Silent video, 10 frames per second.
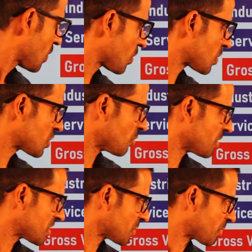gross
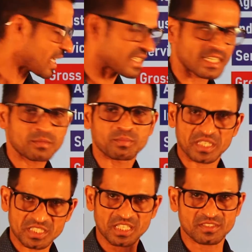domestic product at
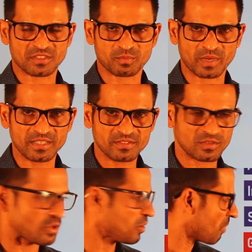purchaser's
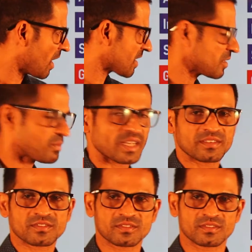price or market
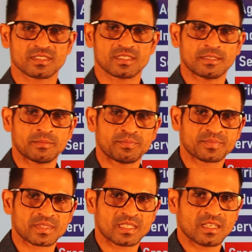price.
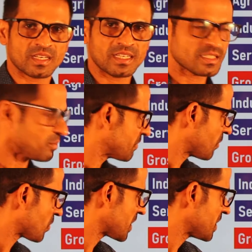Right?
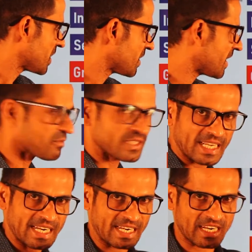Before reaching that, we
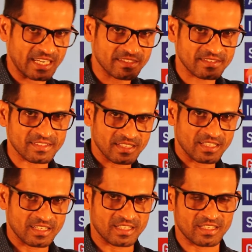can analyze
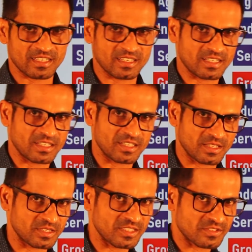
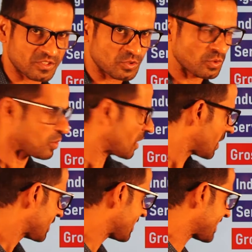
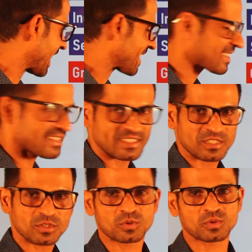these taxes
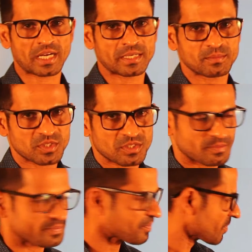into two types.
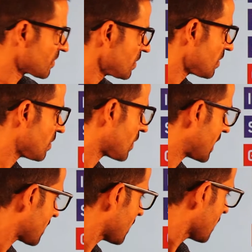Right?